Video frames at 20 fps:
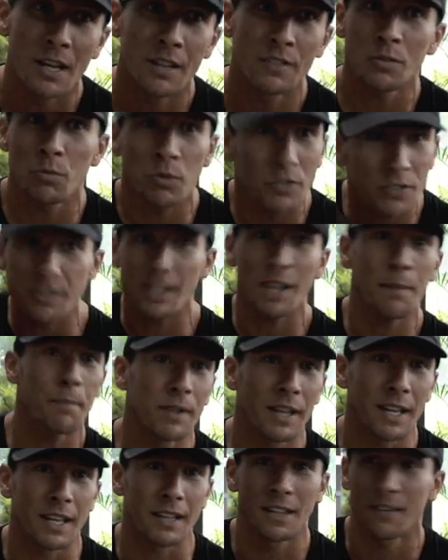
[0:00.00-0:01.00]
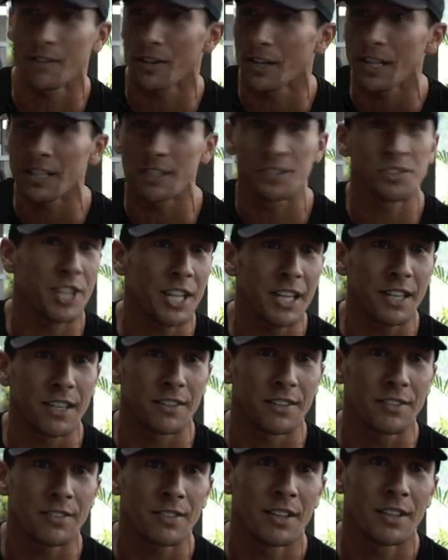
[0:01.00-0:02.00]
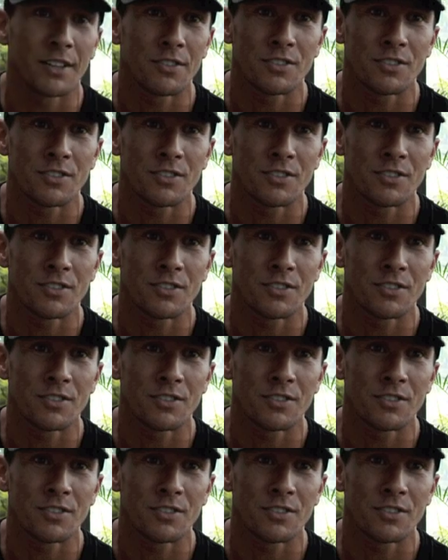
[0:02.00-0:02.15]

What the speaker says: So what's their plan? They've got Ellen Jenkins.